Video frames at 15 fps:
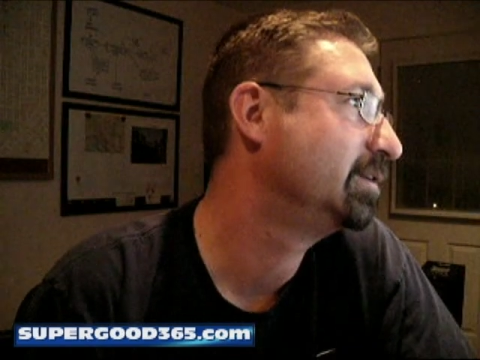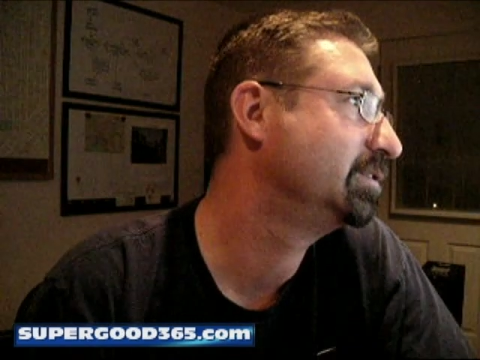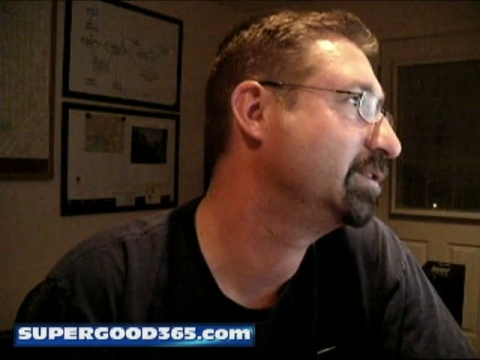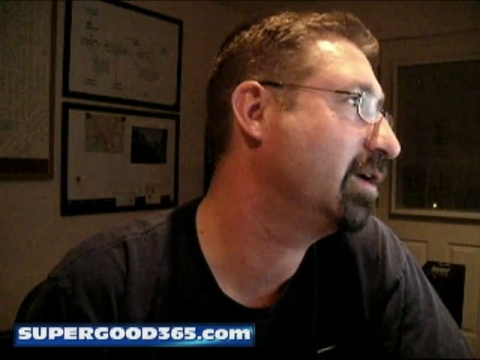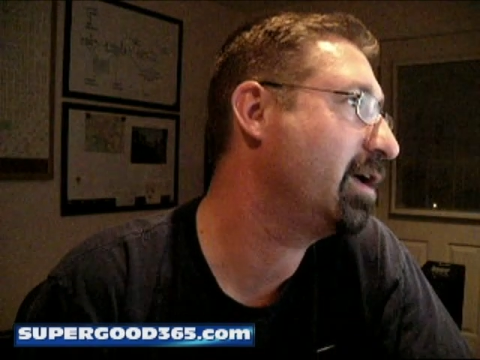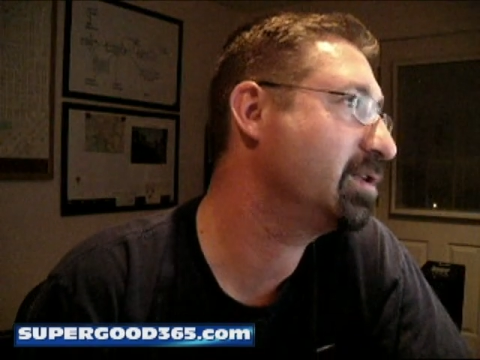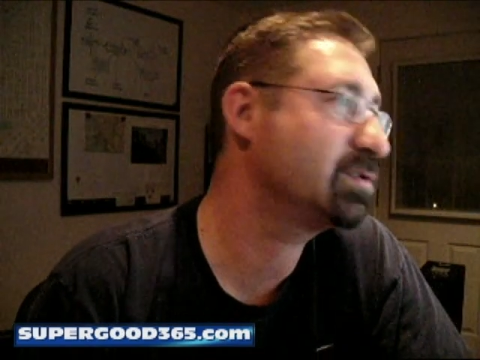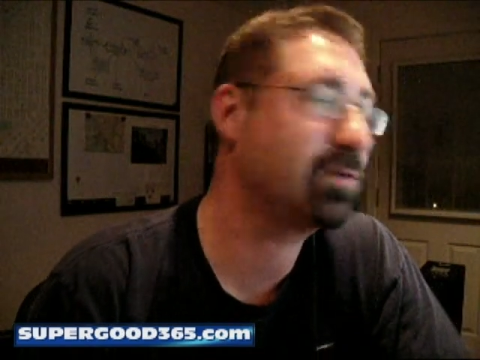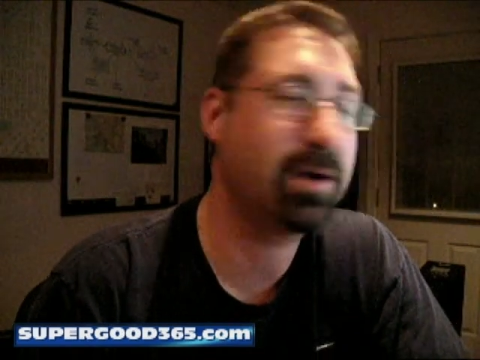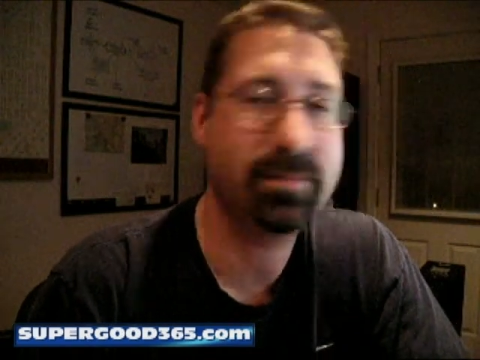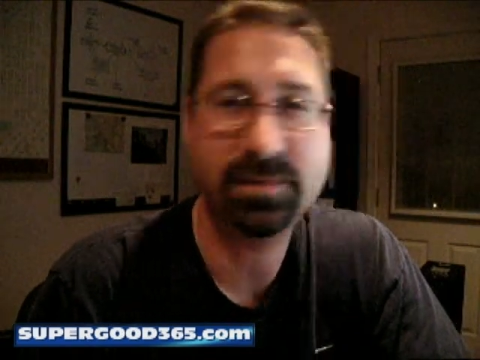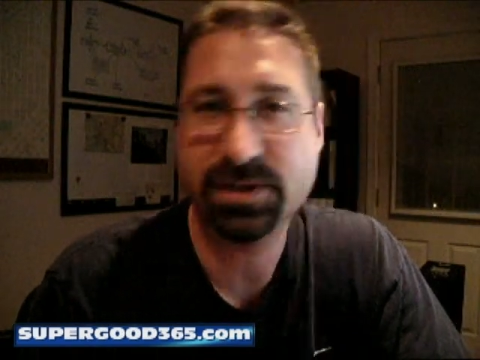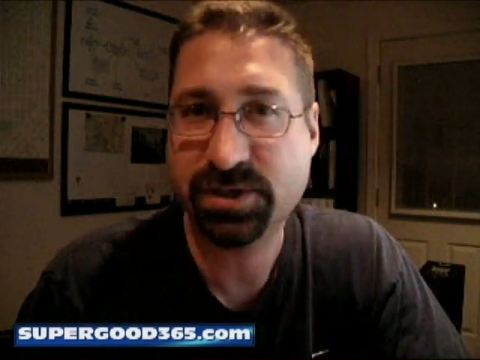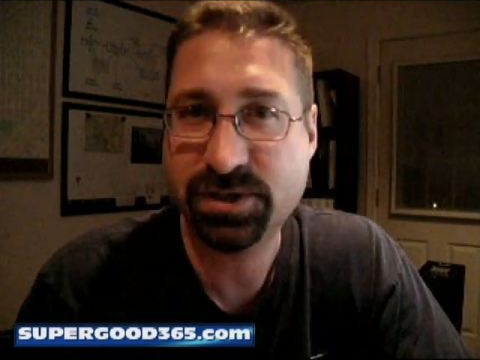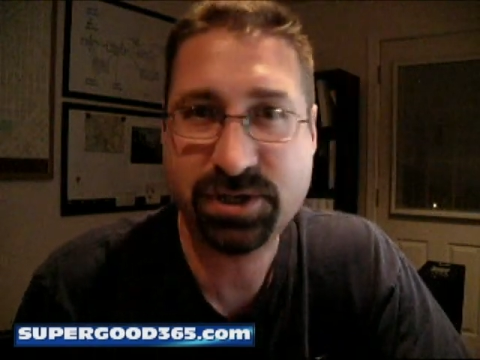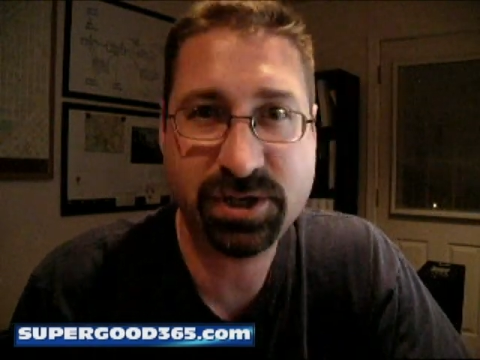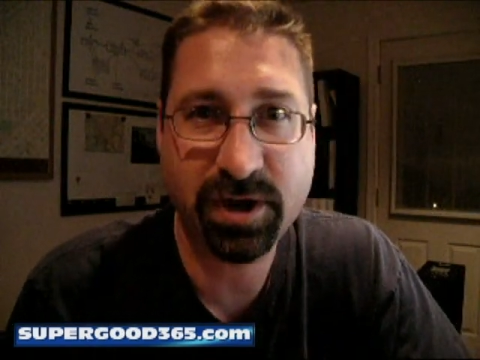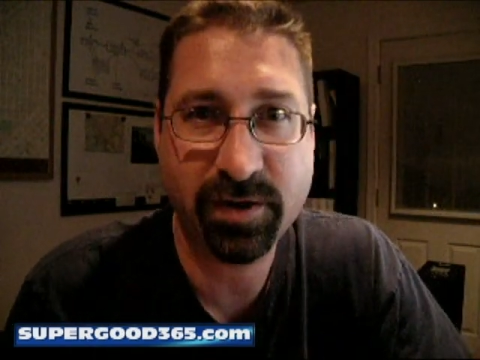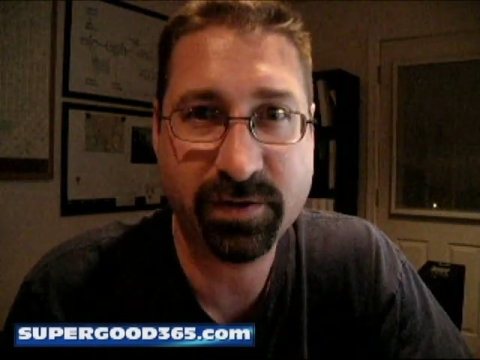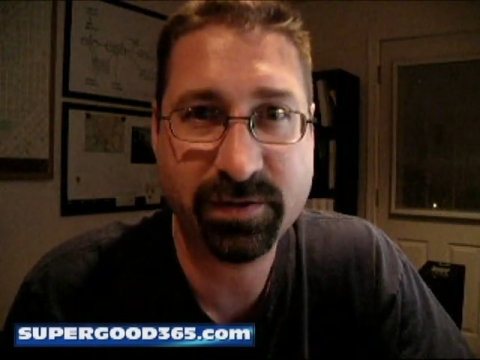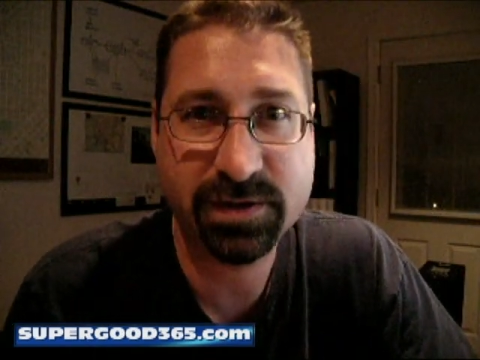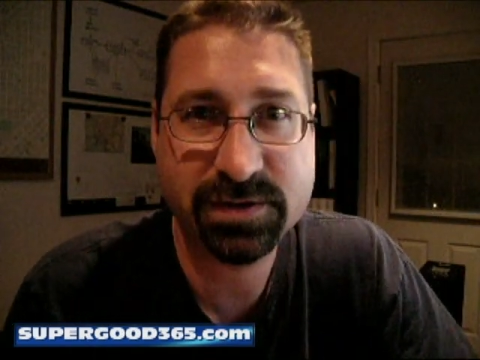So that's where I'm just
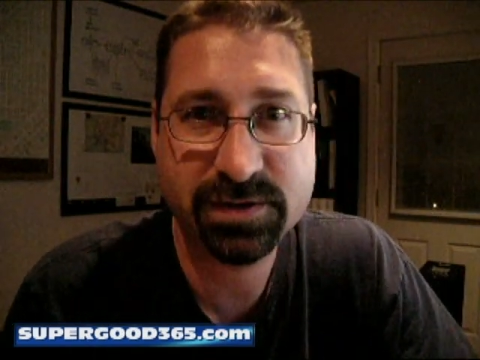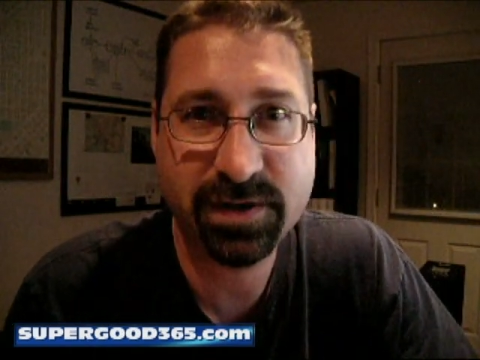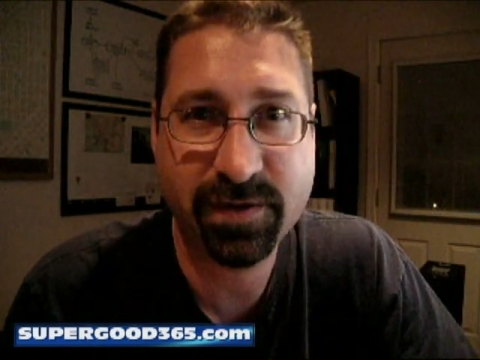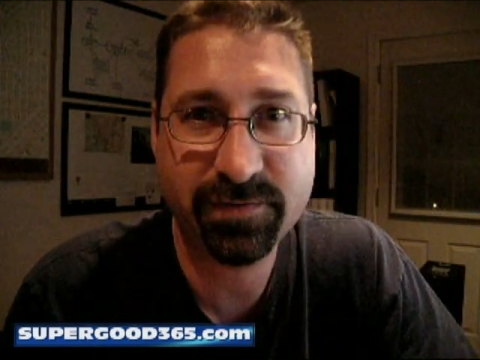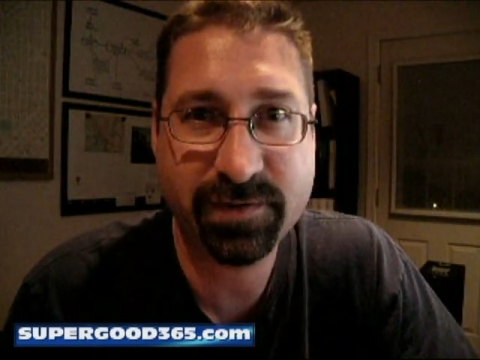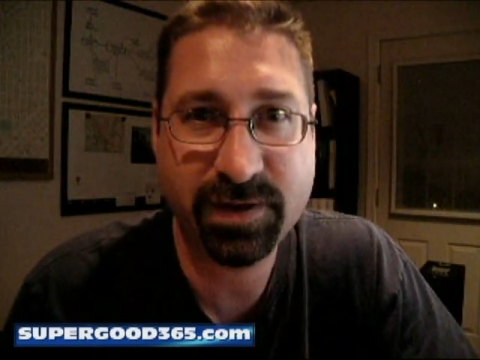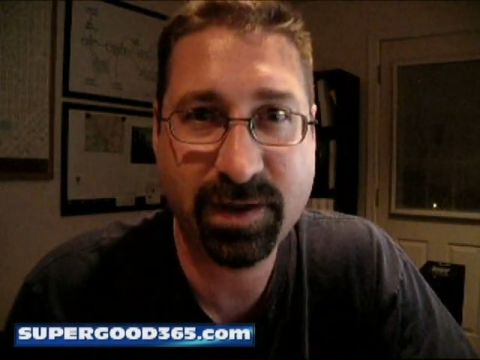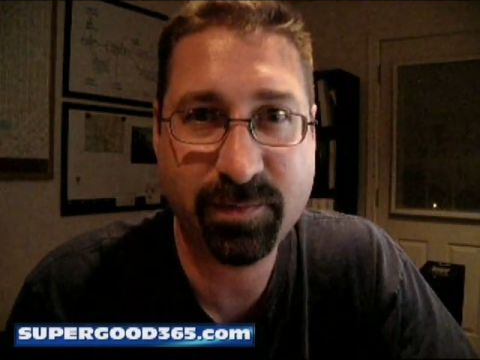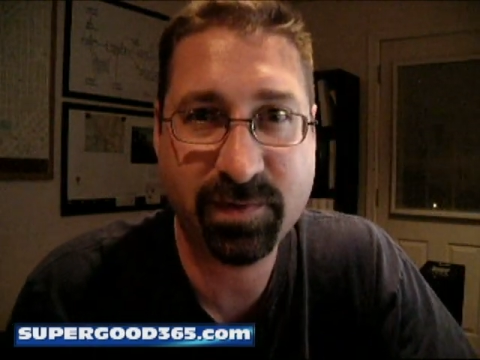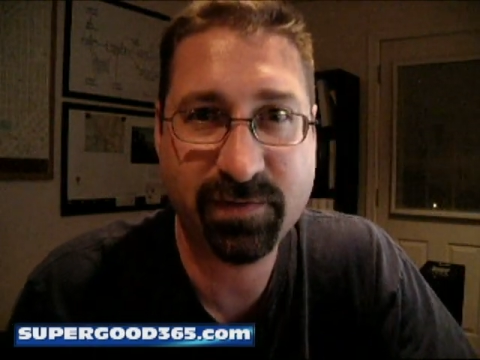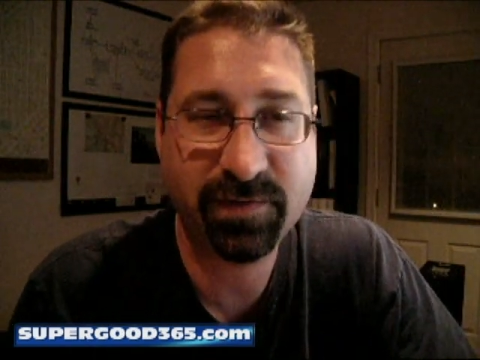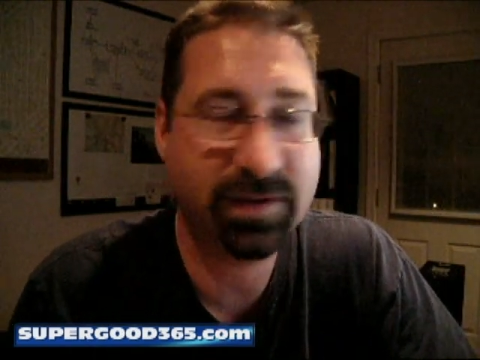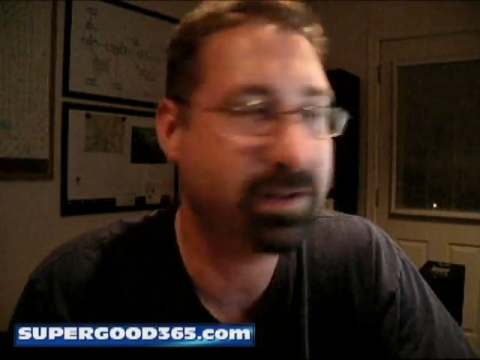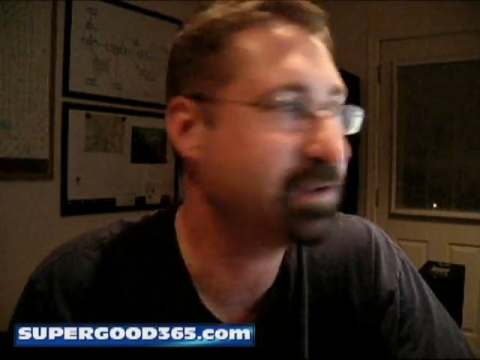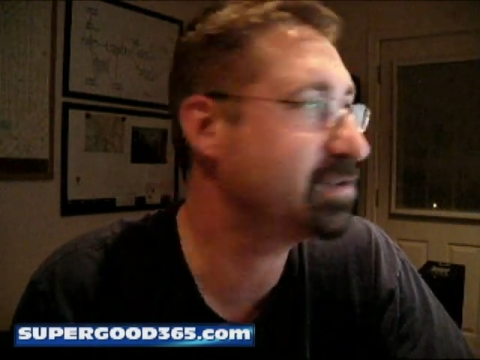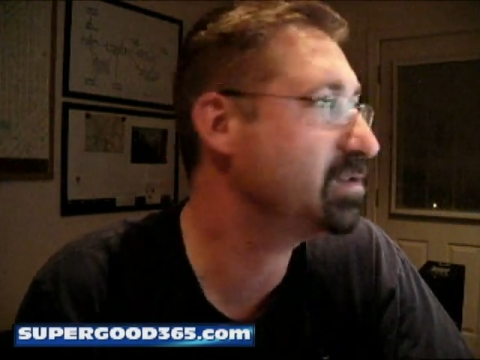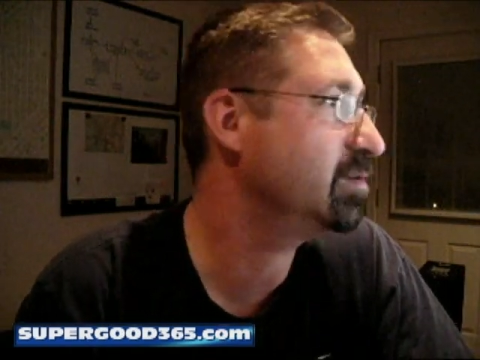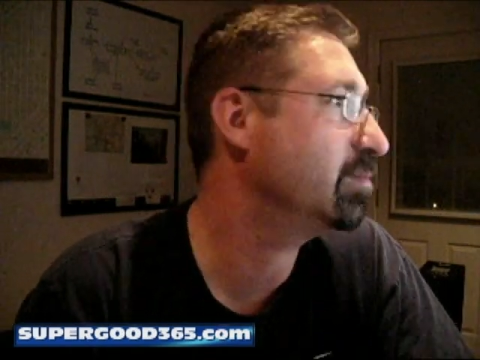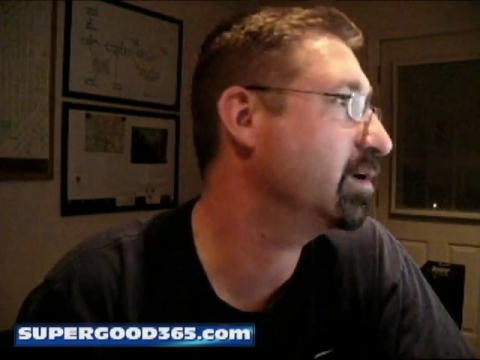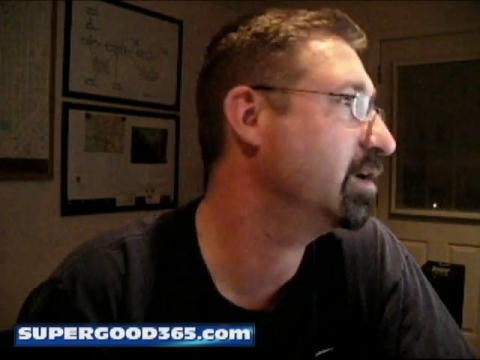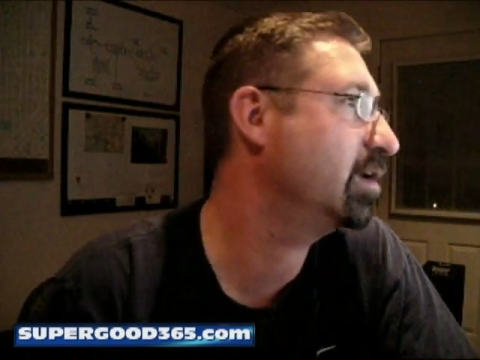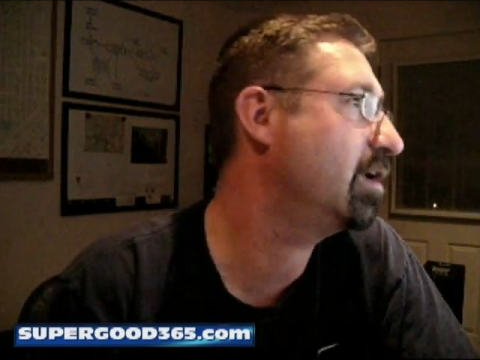sharing this stuff to keep you feeling
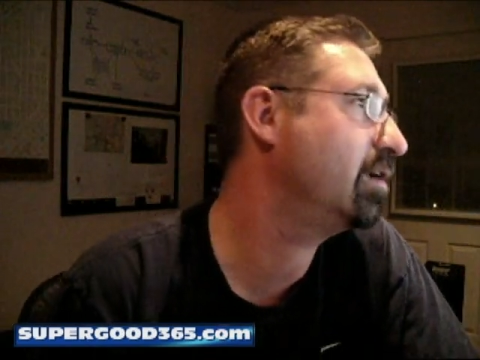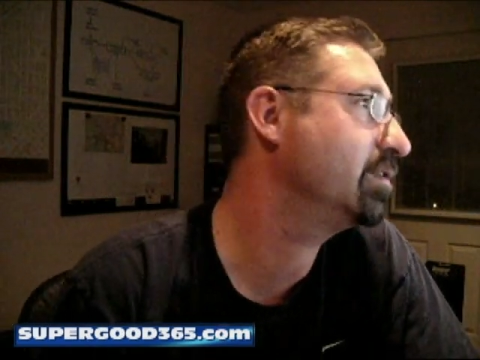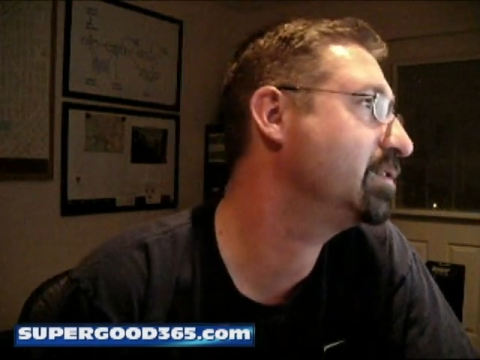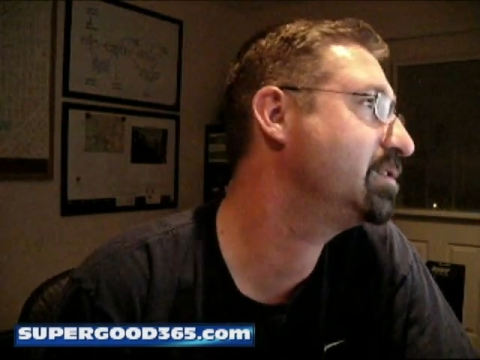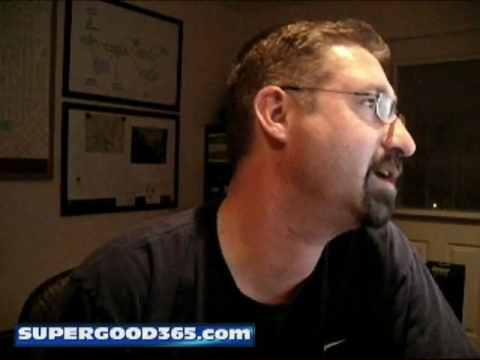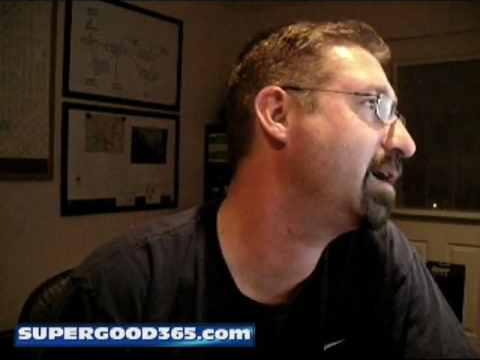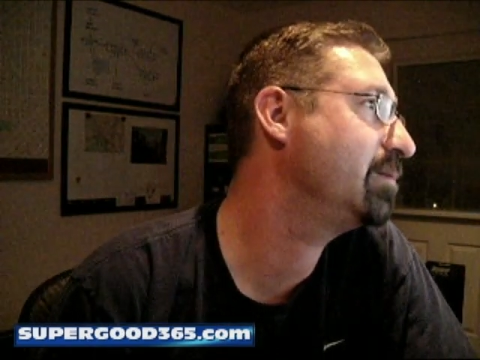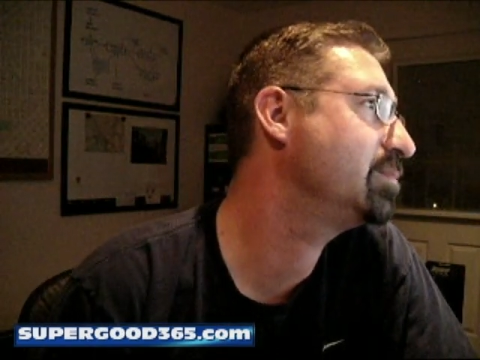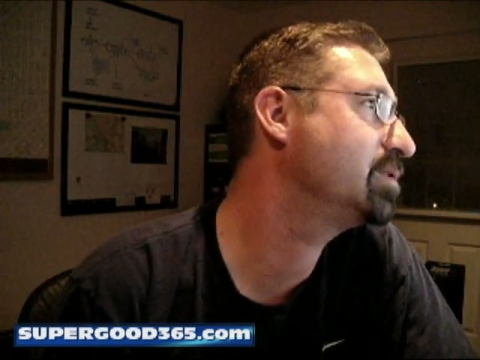super good all the time.